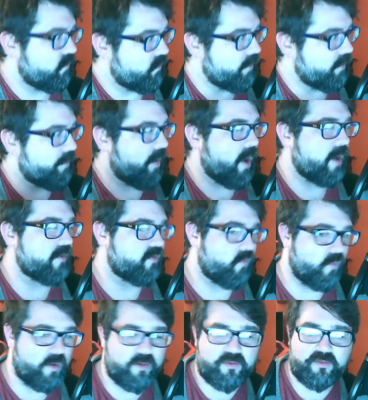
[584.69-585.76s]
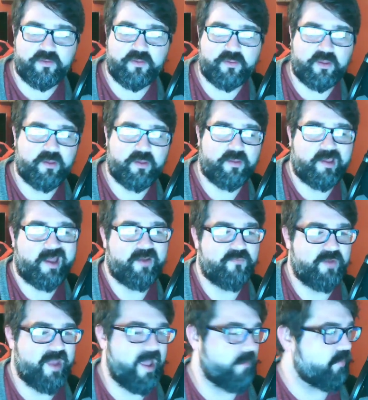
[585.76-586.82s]
impart to us this kind of an
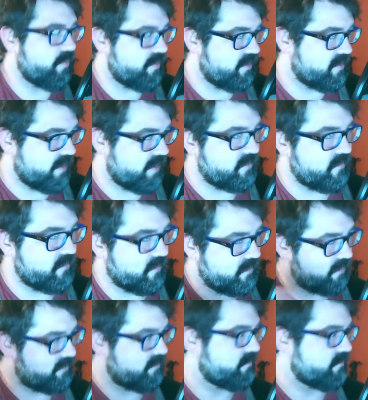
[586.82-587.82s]
empathy center,